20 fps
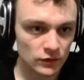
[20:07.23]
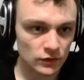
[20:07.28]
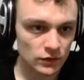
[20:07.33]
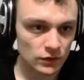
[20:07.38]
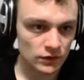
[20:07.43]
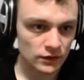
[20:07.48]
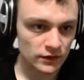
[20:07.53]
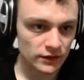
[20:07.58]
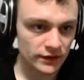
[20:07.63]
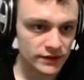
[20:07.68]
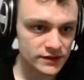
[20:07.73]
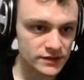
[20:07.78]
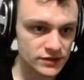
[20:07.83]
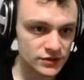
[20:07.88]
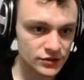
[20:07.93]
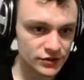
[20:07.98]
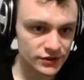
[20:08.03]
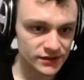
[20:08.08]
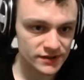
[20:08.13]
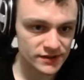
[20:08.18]
let's
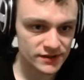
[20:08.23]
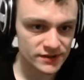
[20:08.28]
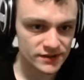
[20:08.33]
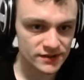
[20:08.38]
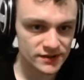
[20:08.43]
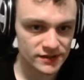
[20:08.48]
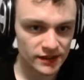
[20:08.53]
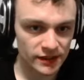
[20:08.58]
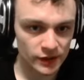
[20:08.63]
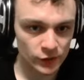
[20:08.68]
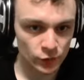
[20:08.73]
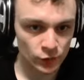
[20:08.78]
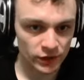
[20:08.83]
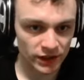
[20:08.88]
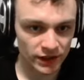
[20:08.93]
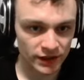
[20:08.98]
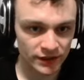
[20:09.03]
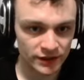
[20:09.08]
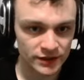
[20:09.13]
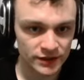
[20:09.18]
just say we
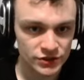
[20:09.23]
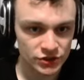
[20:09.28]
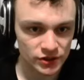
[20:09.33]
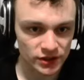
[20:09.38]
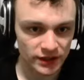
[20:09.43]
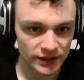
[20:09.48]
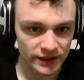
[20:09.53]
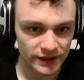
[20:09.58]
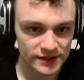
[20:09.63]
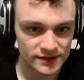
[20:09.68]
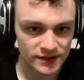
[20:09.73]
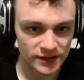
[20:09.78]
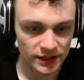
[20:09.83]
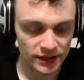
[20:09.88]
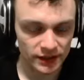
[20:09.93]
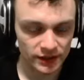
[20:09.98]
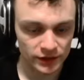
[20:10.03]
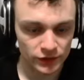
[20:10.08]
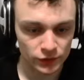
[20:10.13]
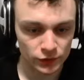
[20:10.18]
initialize
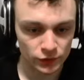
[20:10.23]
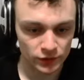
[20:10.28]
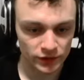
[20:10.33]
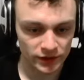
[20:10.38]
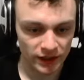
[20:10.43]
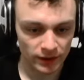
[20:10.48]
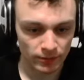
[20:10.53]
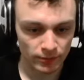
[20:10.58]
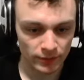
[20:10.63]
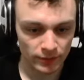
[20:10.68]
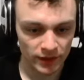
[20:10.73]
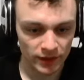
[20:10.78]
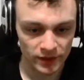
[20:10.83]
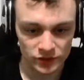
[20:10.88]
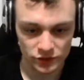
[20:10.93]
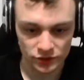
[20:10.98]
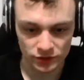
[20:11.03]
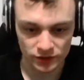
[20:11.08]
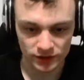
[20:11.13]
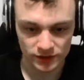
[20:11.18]
a new game
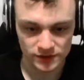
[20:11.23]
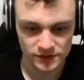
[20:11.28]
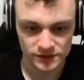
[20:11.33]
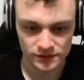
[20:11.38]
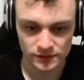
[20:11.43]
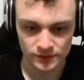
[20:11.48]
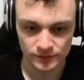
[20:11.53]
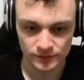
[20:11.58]
matrix.